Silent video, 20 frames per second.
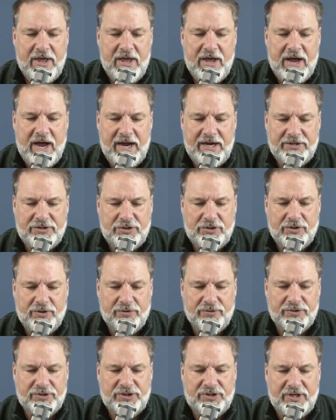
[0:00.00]
I
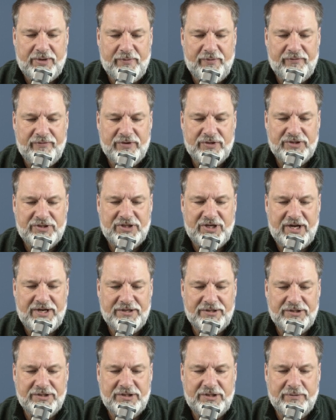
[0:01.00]
chose some of your
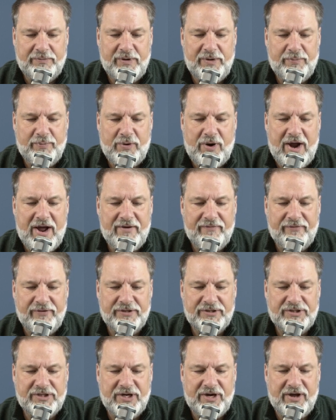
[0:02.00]
sons to be
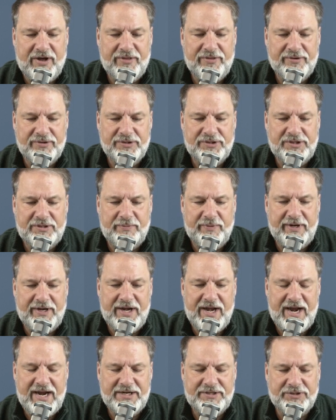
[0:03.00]
prophets and others to be
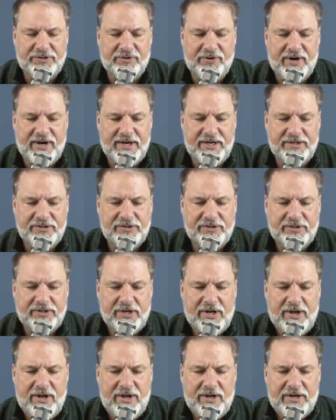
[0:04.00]
Nazirites.
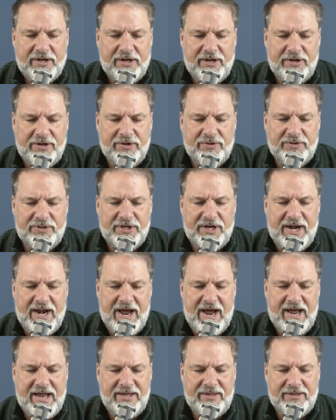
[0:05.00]
Can you
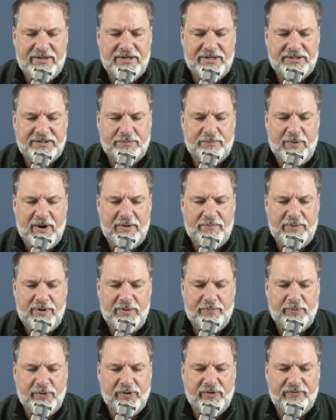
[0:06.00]
deny this, my
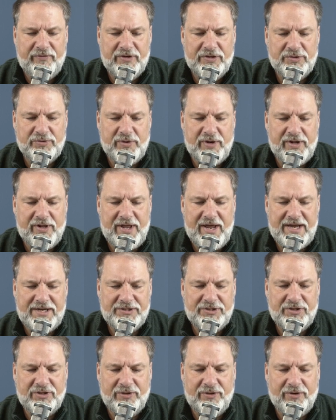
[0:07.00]
people of Israel?
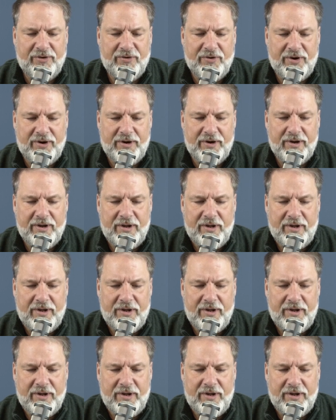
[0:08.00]
Asked the Lord.